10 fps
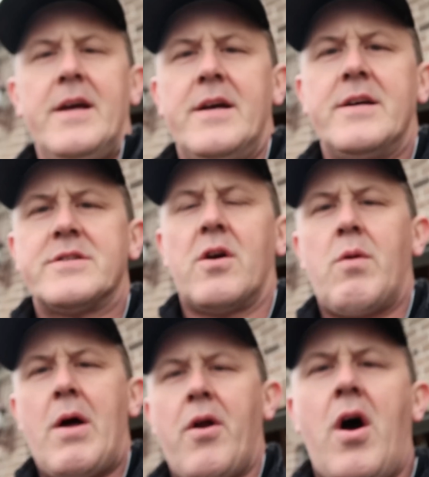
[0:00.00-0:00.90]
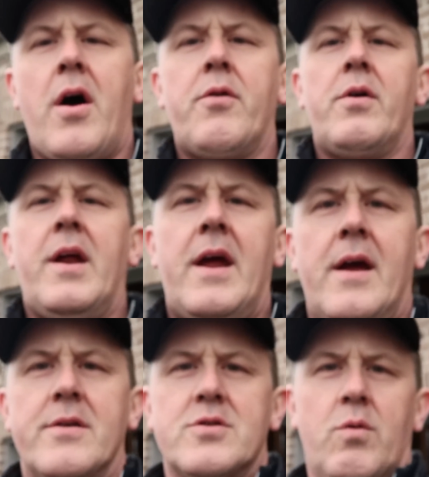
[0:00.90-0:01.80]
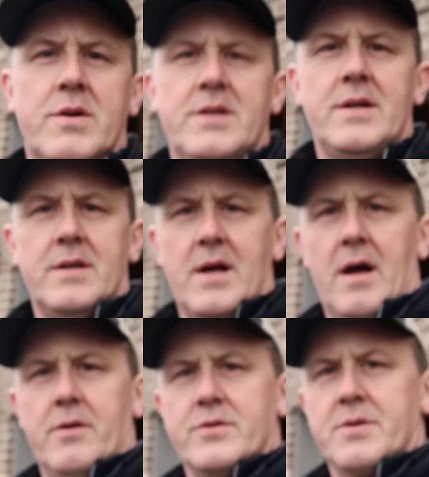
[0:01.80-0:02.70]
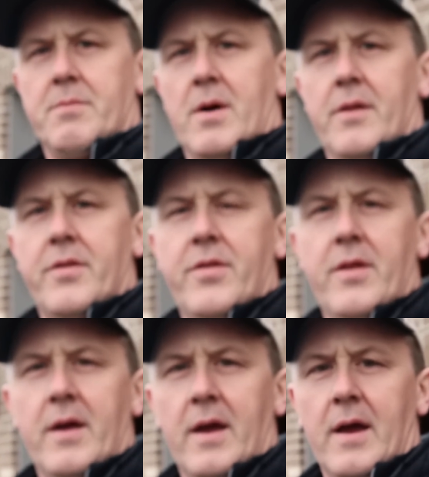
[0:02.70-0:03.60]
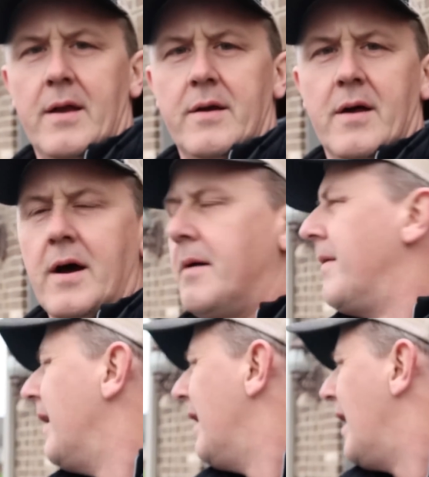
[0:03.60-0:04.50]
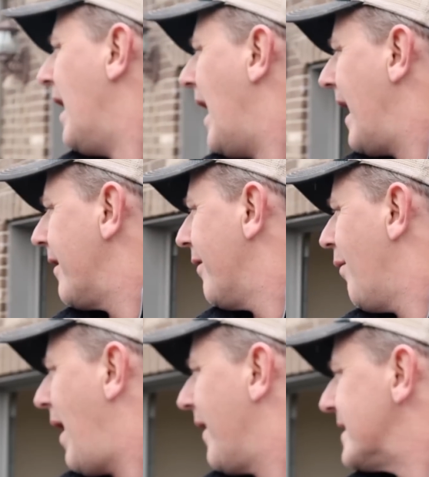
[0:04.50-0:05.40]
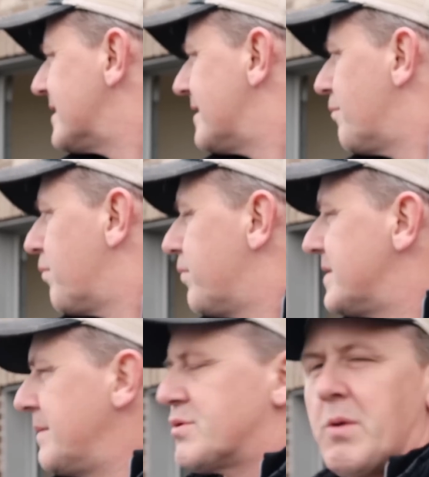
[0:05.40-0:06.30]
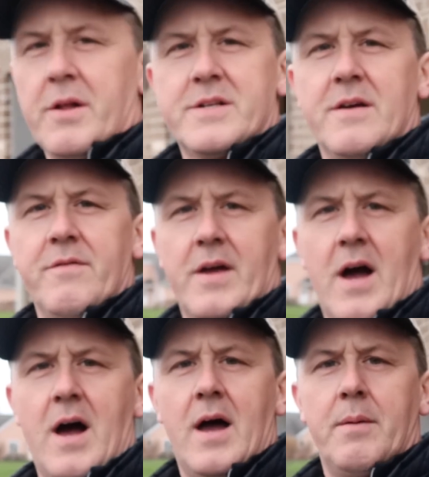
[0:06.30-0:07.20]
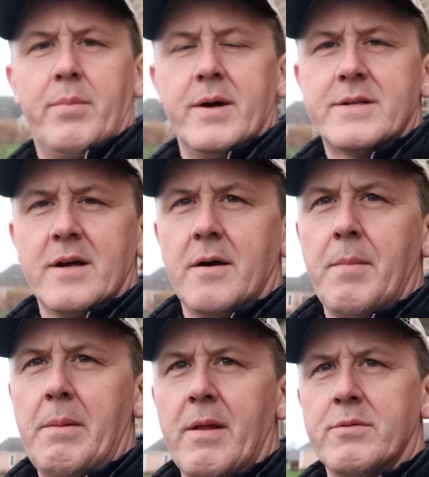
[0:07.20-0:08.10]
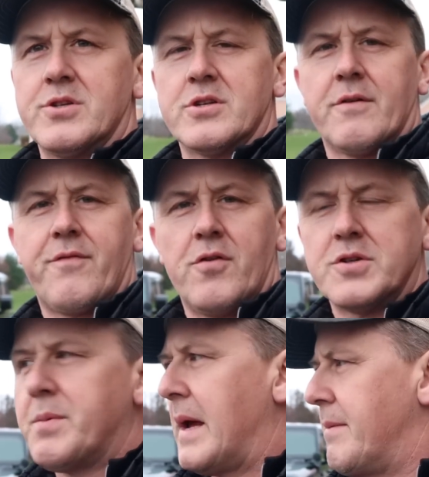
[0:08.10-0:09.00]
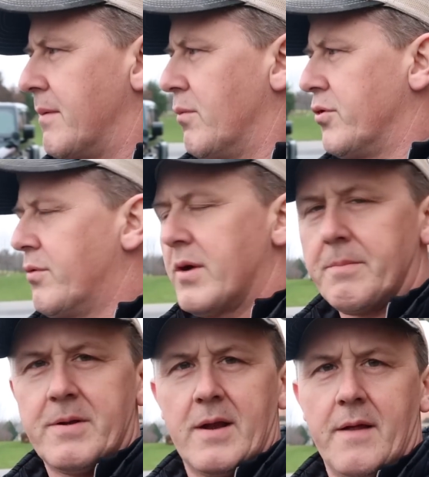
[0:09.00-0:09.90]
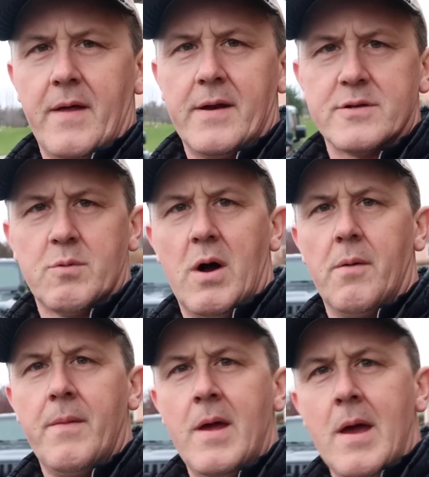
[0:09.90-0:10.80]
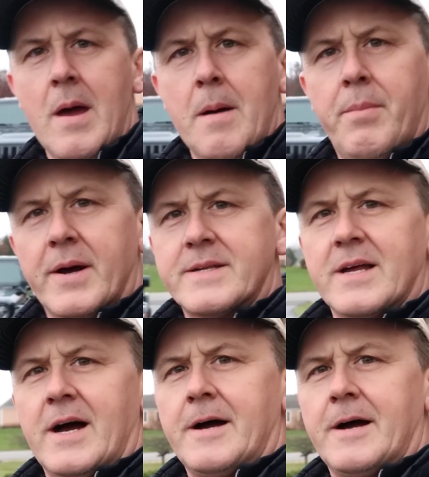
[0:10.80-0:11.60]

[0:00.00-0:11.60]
is around $120 a month, and I don't know why. That seems relatively high, but maybe that was just the first payment. We'll do an update on that as well. But